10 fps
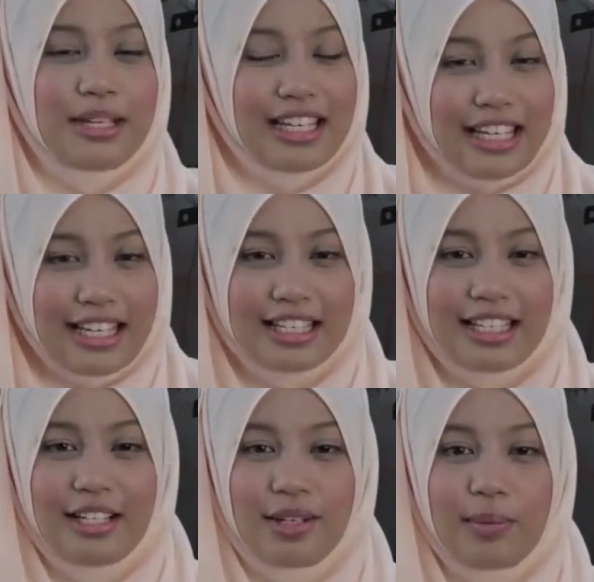be
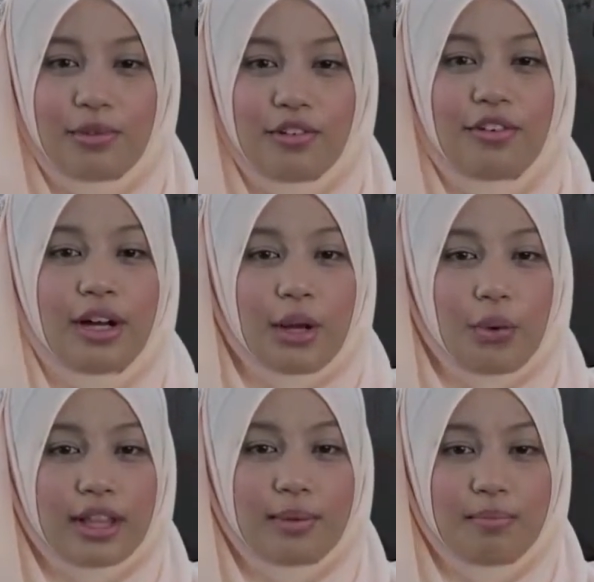easily removed
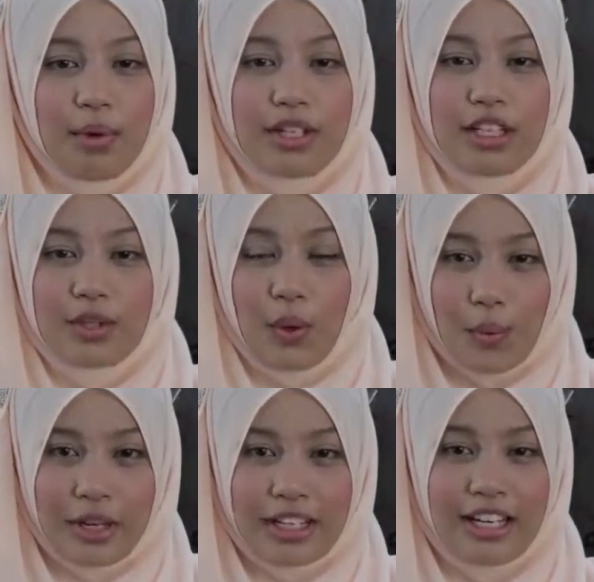when the mold is
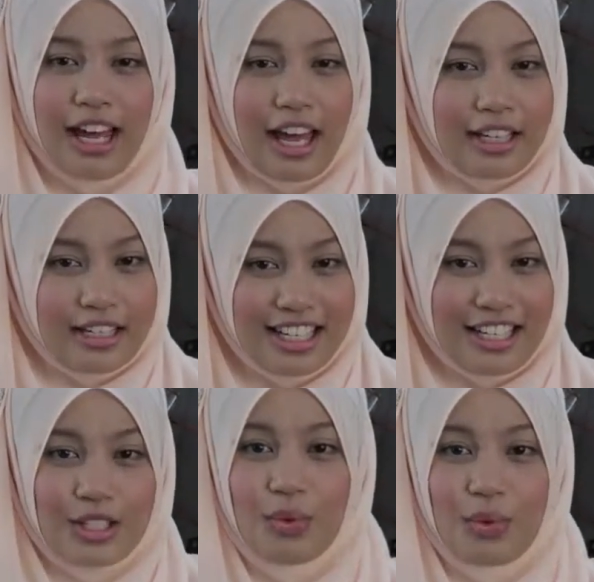opened, and
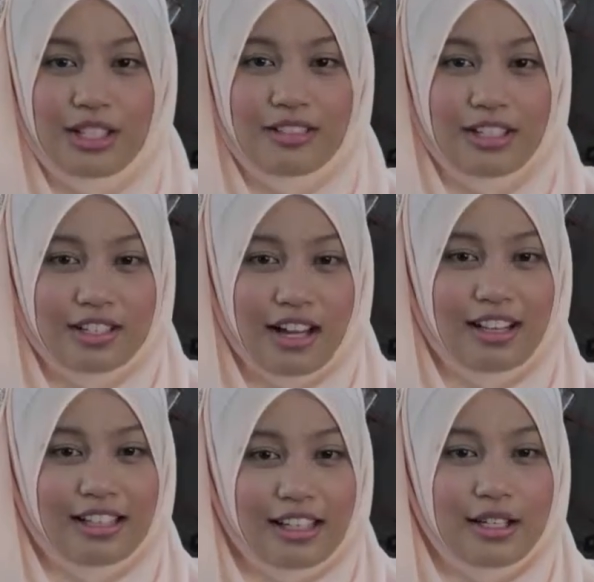this will
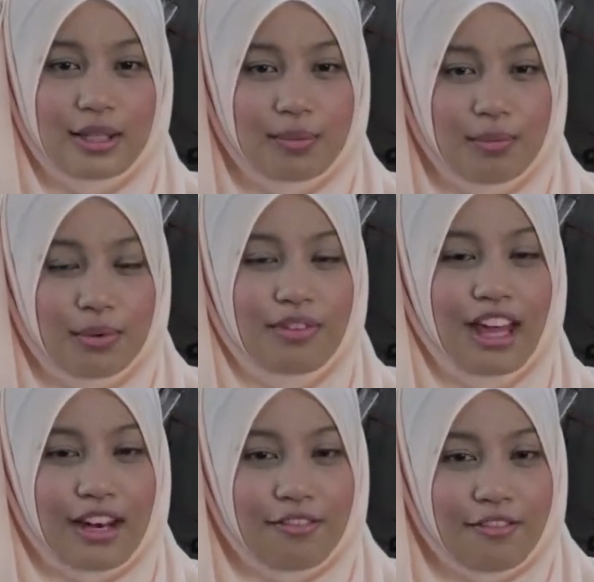result in a smooth
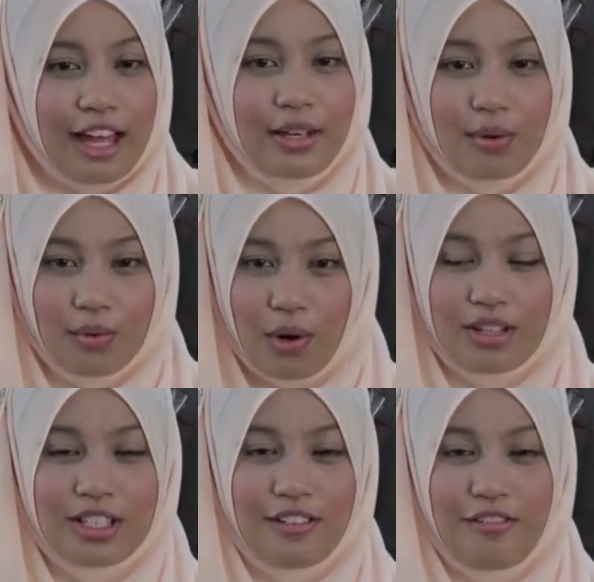and flat
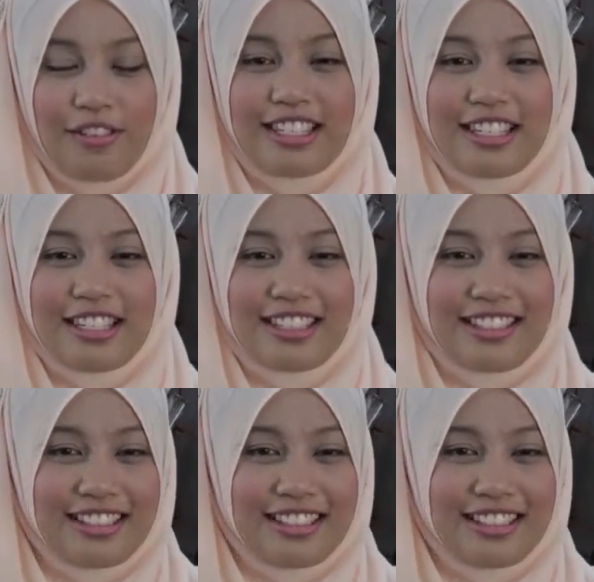wall surface.